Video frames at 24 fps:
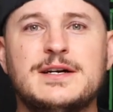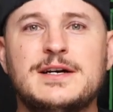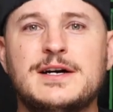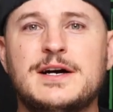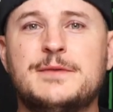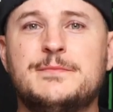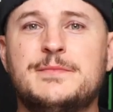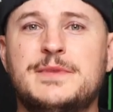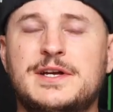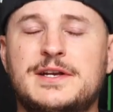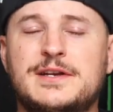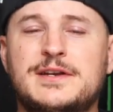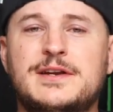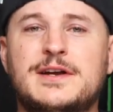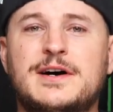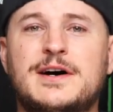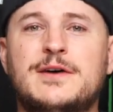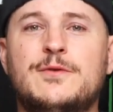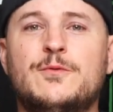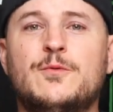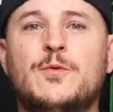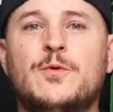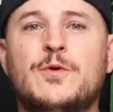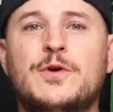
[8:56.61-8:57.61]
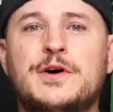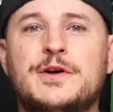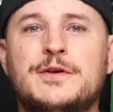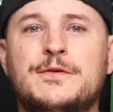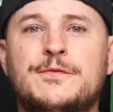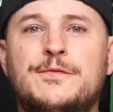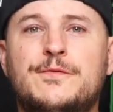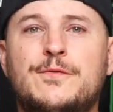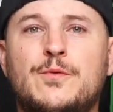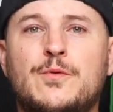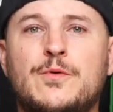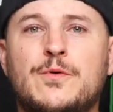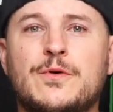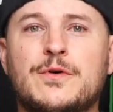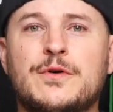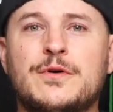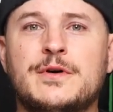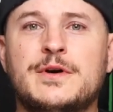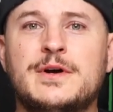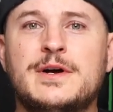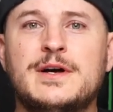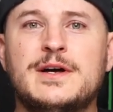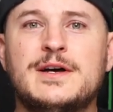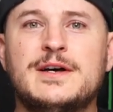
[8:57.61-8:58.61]
I mean, not one
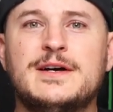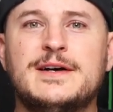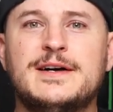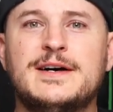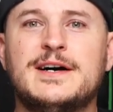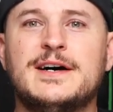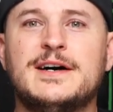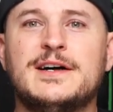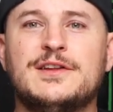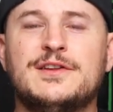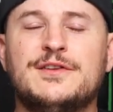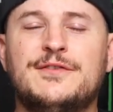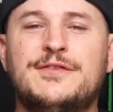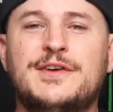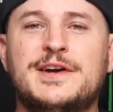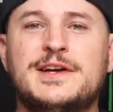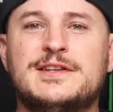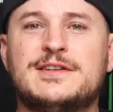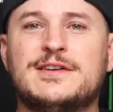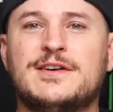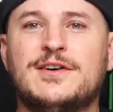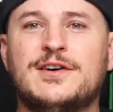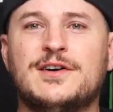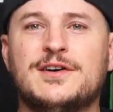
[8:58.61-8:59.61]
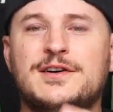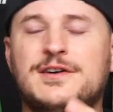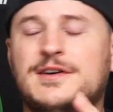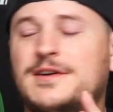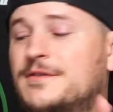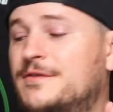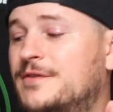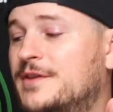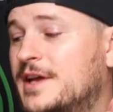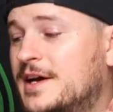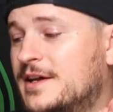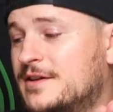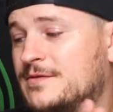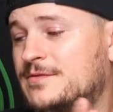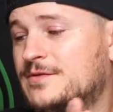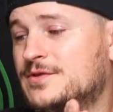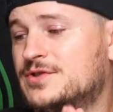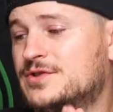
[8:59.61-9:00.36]
for the faint of heart, but that's for